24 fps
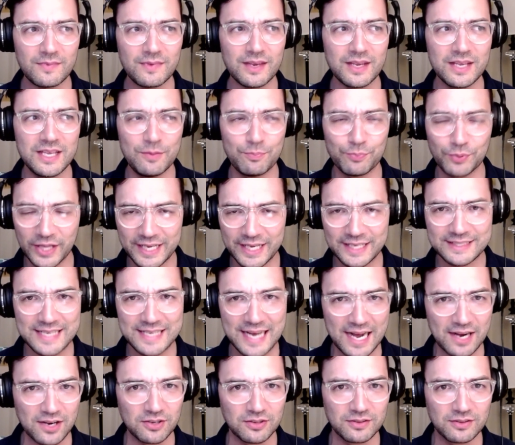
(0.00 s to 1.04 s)
He played
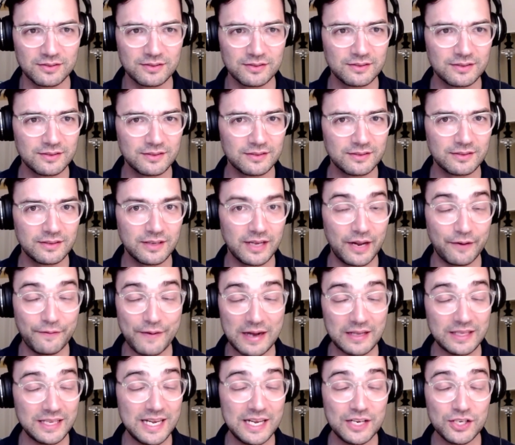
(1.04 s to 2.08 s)
tackle. In
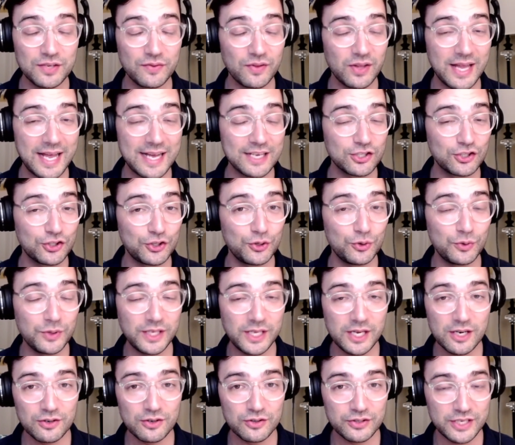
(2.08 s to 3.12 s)
fact, each of the last 2
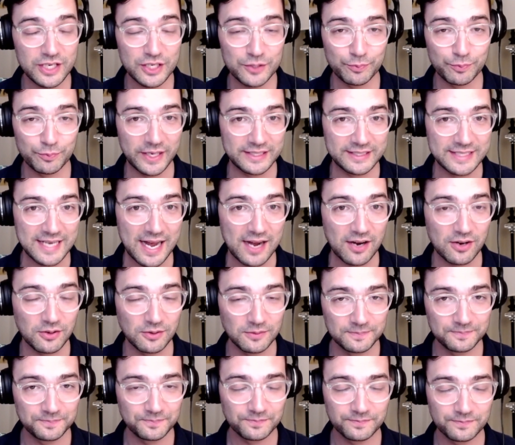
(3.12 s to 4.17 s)
years he's played
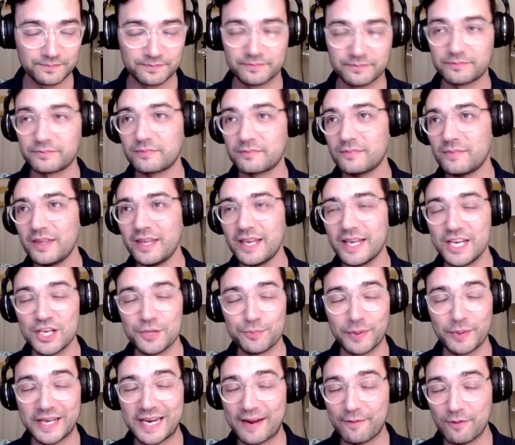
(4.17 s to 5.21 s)
tackle. He's
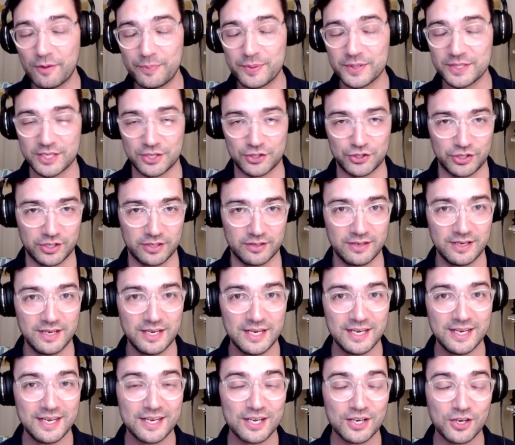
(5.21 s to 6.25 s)
played every position,
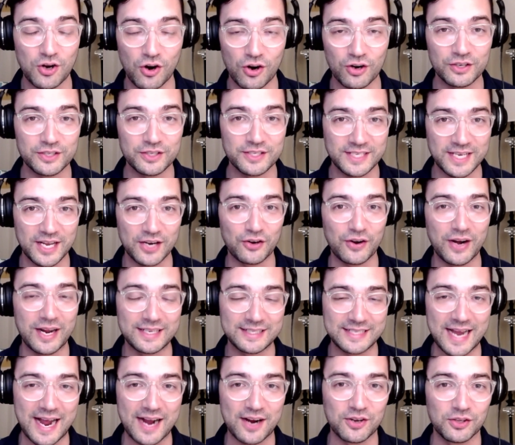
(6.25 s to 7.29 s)
guard, center, and
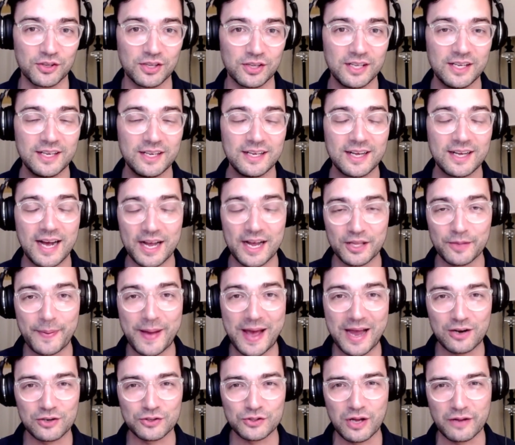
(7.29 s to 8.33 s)
tackle on the
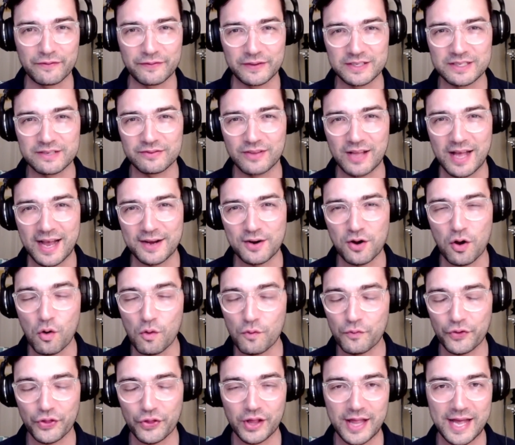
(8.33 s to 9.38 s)
Packers offensive line
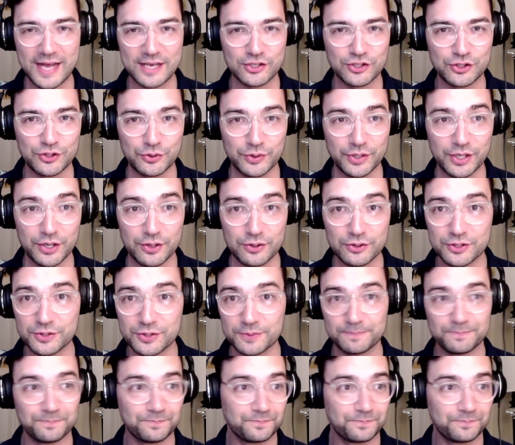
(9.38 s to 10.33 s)
over the last 2 years.